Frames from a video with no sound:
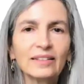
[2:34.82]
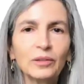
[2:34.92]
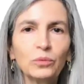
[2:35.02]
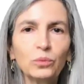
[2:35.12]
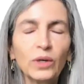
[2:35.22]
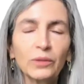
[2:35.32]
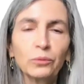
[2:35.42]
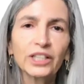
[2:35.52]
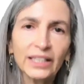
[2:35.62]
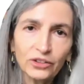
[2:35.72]
What
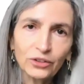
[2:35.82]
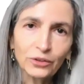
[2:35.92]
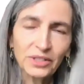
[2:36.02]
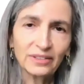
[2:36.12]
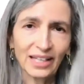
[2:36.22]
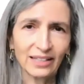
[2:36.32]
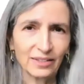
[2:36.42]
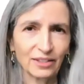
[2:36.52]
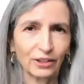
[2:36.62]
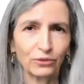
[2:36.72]
we're going to do today
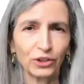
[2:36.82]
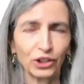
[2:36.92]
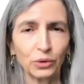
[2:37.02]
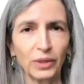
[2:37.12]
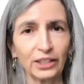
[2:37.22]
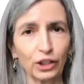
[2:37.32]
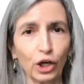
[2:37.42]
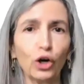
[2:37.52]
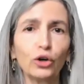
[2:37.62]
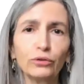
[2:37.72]
is give you an
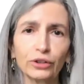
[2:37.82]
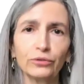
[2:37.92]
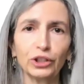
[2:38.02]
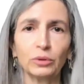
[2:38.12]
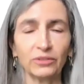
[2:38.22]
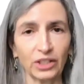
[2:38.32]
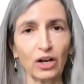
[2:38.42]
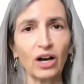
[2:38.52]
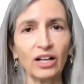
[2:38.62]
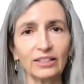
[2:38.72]
overview of the
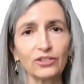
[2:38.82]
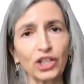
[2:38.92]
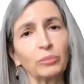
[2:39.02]
college.